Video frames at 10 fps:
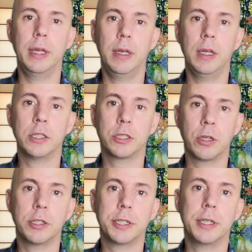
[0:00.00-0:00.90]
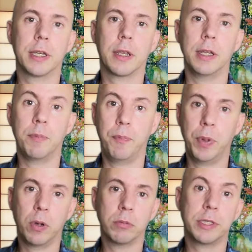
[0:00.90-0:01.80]
is such that it
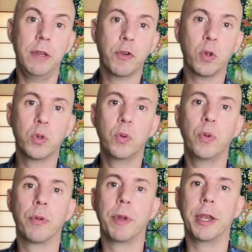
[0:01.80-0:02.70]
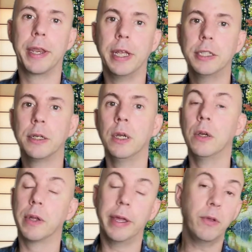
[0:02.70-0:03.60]
becomes difficult to do your meditation,
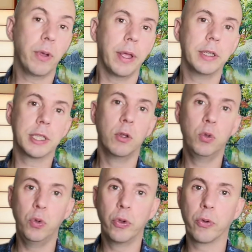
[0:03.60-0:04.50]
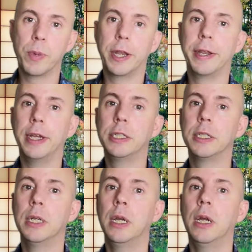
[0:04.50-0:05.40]
okay, you can still do your
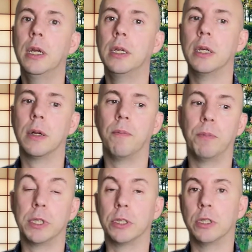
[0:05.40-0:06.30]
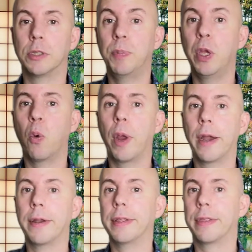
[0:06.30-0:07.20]
meditation, but just be
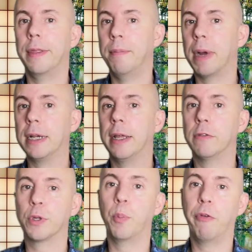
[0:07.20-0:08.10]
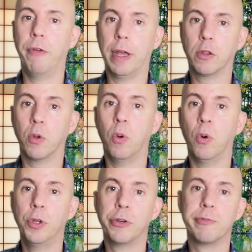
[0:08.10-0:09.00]
aware that it might have some effect
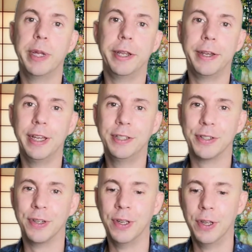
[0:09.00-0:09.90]
on your meditation.